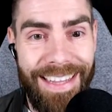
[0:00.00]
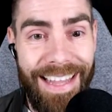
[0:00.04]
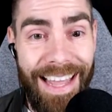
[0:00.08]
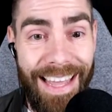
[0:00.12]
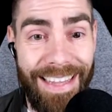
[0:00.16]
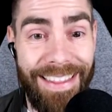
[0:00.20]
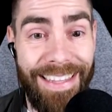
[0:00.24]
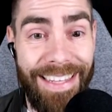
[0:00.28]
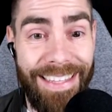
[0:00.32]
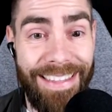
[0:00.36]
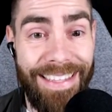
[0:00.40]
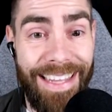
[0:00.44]

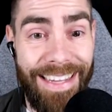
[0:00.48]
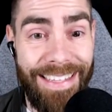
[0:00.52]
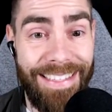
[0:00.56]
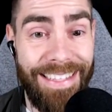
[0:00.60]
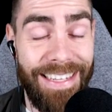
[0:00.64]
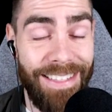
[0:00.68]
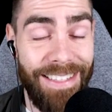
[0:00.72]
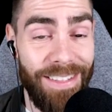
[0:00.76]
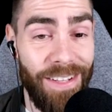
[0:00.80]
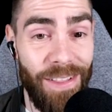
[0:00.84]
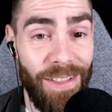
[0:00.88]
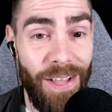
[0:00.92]
and they
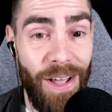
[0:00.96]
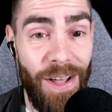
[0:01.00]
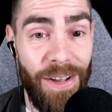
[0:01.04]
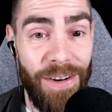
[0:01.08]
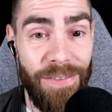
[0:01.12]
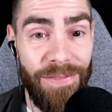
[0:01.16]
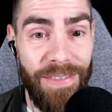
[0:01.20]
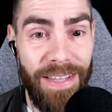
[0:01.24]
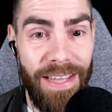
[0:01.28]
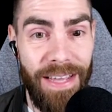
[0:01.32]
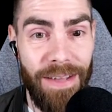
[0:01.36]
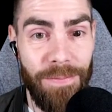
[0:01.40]
tested a lot
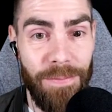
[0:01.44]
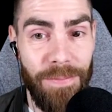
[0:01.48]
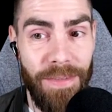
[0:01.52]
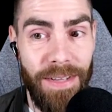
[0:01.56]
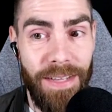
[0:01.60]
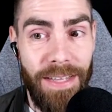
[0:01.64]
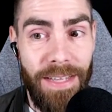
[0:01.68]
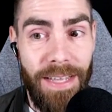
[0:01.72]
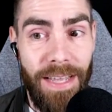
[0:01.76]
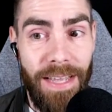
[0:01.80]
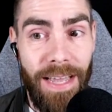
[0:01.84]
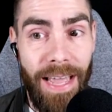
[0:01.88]
of them.
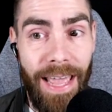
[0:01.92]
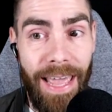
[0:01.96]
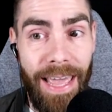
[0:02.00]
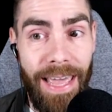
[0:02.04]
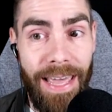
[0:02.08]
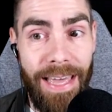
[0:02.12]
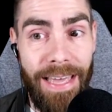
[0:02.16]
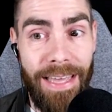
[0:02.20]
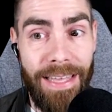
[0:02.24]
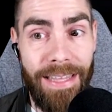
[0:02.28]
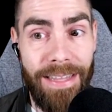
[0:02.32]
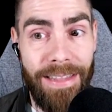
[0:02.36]

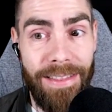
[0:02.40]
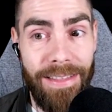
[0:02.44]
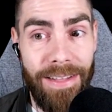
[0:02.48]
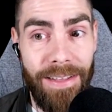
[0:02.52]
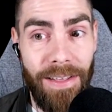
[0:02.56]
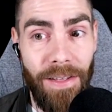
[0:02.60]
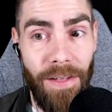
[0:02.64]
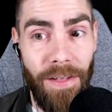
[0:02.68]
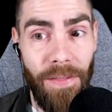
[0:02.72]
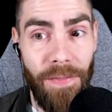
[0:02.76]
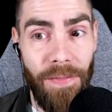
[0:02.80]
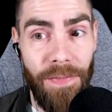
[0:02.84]

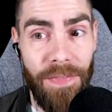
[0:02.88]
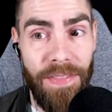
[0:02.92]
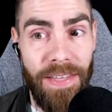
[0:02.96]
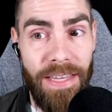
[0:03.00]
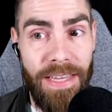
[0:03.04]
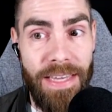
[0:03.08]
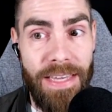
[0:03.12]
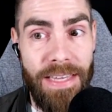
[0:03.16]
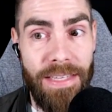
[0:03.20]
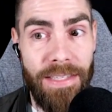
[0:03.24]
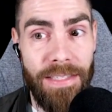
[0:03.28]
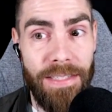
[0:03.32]
And
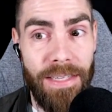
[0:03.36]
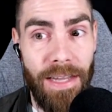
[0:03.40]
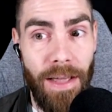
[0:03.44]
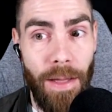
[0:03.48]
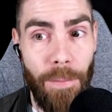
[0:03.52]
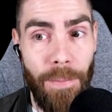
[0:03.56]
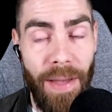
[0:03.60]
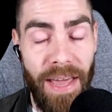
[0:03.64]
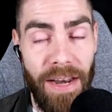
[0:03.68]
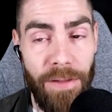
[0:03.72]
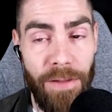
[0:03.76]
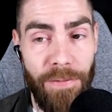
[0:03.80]
these
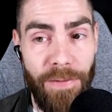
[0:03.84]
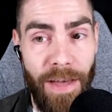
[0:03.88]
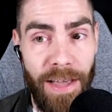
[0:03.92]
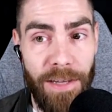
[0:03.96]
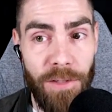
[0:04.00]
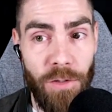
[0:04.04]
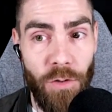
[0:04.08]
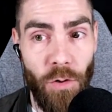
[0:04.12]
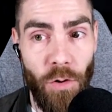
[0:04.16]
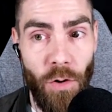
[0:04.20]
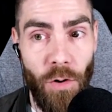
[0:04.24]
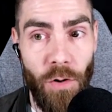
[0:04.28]

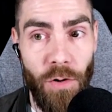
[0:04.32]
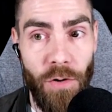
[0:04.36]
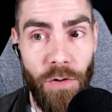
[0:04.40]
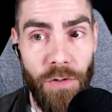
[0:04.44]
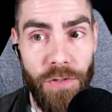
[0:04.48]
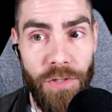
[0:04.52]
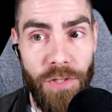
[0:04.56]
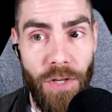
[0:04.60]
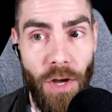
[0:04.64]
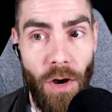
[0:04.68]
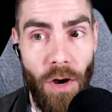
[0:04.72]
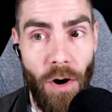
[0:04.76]

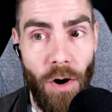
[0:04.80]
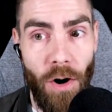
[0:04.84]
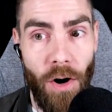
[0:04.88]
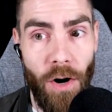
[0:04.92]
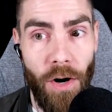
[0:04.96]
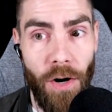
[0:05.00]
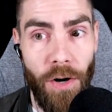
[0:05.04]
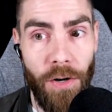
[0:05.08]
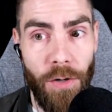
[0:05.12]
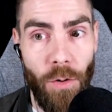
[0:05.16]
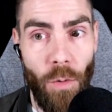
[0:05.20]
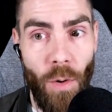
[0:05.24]
manufacturers
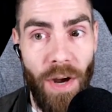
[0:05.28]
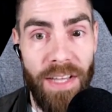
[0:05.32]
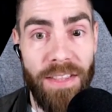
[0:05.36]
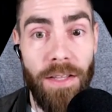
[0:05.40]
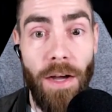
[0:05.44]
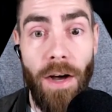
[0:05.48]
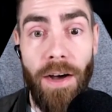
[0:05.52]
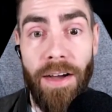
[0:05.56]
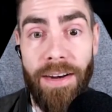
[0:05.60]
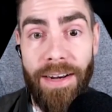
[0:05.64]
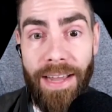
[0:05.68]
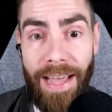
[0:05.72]
are
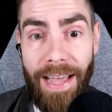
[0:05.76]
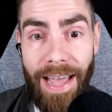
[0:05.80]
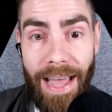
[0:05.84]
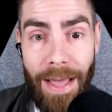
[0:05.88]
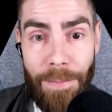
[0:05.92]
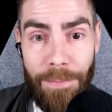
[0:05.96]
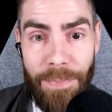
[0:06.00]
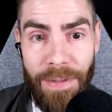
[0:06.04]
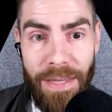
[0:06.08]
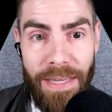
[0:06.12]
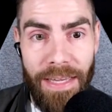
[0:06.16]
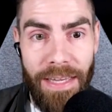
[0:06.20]
quite
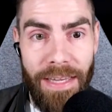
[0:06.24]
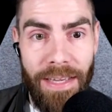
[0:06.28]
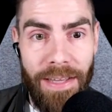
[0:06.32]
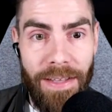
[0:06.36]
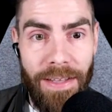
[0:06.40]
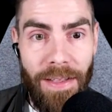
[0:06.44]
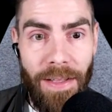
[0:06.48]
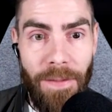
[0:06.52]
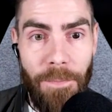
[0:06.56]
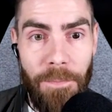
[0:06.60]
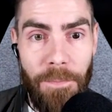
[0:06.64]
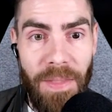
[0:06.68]
unhappy
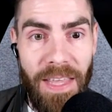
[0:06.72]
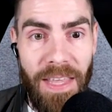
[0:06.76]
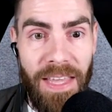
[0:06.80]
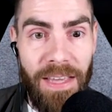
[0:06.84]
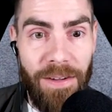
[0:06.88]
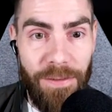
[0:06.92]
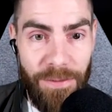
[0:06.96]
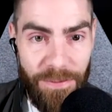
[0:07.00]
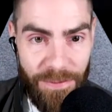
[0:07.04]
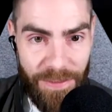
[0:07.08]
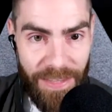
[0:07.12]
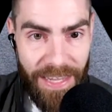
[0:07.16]

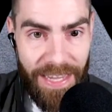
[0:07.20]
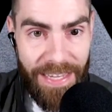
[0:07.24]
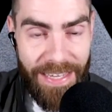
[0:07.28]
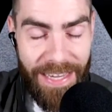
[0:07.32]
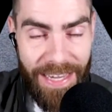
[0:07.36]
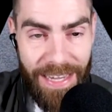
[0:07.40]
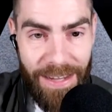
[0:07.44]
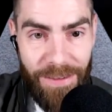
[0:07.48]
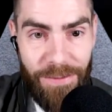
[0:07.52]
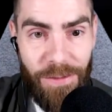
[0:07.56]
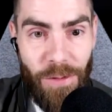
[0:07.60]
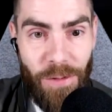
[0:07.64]
if they
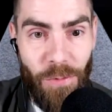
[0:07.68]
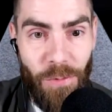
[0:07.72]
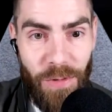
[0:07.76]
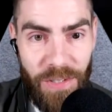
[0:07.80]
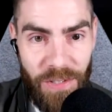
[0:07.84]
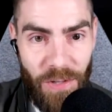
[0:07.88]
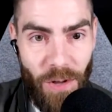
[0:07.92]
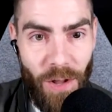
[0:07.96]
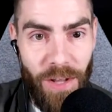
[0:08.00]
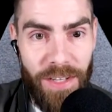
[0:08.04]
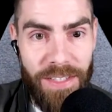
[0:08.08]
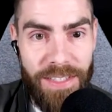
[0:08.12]
give the
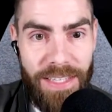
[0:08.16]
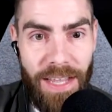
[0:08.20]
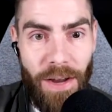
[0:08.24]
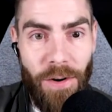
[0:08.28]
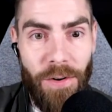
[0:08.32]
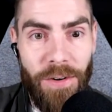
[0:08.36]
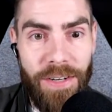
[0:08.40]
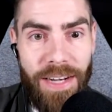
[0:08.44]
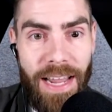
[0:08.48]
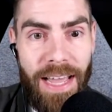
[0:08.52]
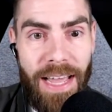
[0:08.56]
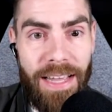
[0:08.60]
results that
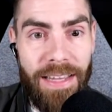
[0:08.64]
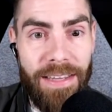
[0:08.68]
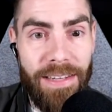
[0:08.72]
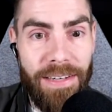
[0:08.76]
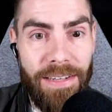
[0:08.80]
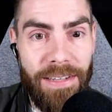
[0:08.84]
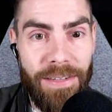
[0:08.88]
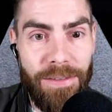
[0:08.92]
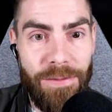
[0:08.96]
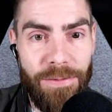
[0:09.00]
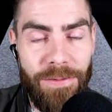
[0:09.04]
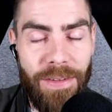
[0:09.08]
are
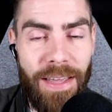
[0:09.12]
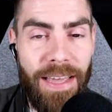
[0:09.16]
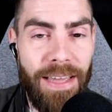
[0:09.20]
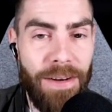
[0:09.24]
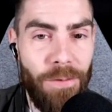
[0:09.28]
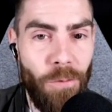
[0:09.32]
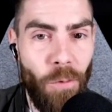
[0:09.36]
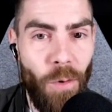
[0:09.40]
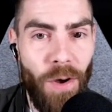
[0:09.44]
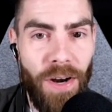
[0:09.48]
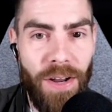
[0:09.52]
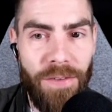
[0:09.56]
negative
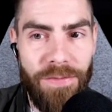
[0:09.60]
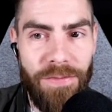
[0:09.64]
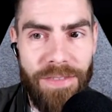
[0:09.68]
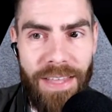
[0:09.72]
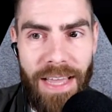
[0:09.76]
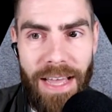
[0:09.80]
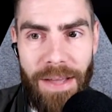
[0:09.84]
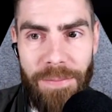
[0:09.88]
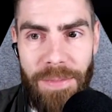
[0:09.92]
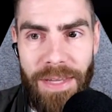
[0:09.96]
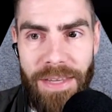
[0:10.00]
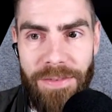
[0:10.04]
and one of
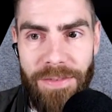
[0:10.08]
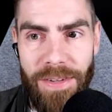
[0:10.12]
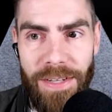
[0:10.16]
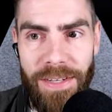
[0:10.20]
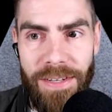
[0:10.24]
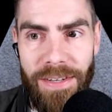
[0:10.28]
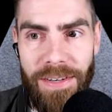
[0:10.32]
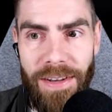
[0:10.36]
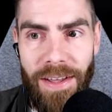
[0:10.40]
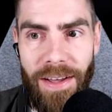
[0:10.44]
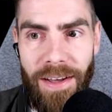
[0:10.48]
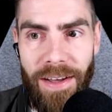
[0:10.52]
them
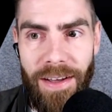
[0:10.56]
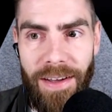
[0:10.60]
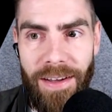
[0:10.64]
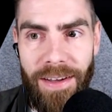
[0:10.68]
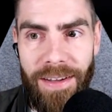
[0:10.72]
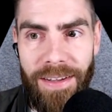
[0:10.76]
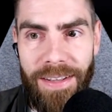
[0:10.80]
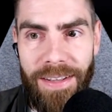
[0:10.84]
even uh,